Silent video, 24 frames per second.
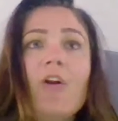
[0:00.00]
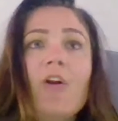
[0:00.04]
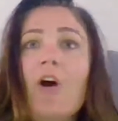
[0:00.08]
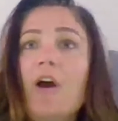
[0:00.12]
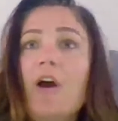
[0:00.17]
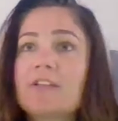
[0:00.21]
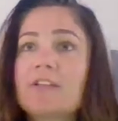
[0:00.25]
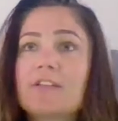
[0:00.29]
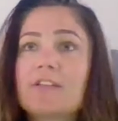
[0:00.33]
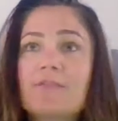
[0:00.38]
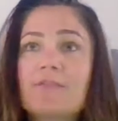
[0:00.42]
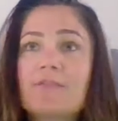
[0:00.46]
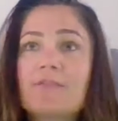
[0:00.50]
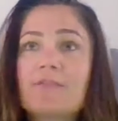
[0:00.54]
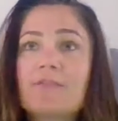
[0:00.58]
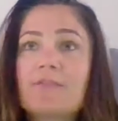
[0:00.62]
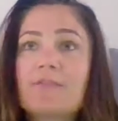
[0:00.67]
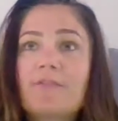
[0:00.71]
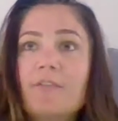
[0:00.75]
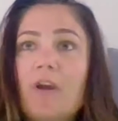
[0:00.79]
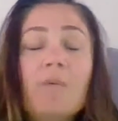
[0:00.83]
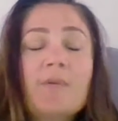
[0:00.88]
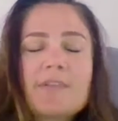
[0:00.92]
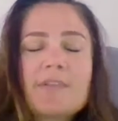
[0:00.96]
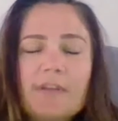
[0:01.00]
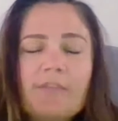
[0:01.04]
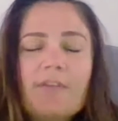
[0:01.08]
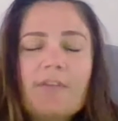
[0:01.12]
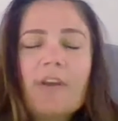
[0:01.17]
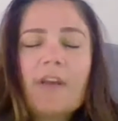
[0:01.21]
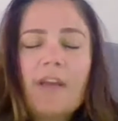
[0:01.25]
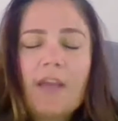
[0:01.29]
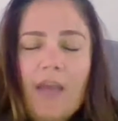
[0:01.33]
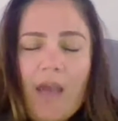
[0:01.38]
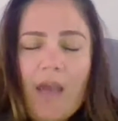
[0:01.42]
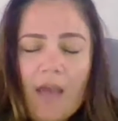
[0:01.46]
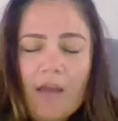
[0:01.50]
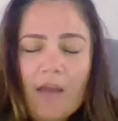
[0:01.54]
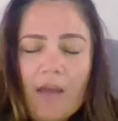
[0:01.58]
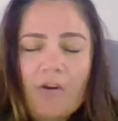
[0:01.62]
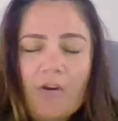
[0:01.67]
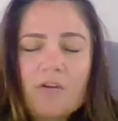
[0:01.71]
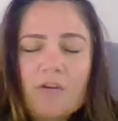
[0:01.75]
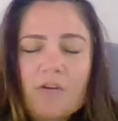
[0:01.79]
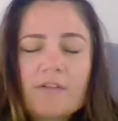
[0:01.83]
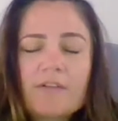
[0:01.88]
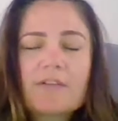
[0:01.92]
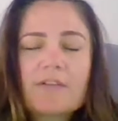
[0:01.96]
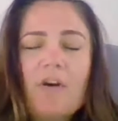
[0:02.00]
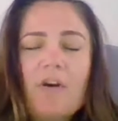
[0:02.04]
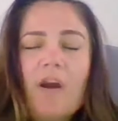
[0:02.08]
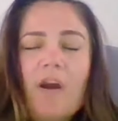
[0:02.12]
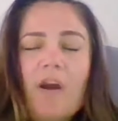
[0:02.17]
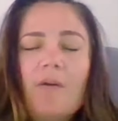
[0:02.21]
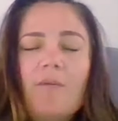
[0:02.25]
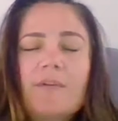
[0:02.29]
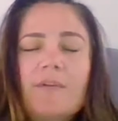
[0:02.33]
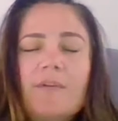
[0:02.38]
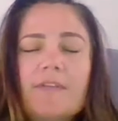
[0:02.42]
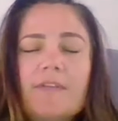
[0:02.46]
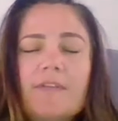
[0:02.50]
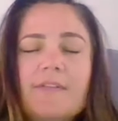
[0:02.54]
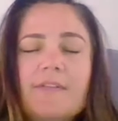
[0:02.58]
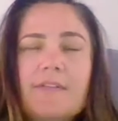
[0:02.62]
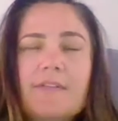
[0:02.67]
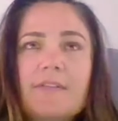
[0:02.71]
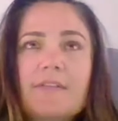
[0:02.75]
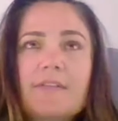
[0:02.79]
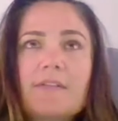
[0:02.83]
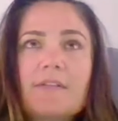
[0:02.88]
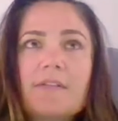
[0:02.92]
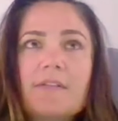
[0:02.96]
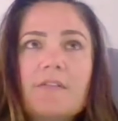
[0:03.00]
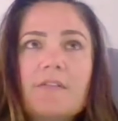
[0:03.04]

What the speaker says: I was living in chaos. I was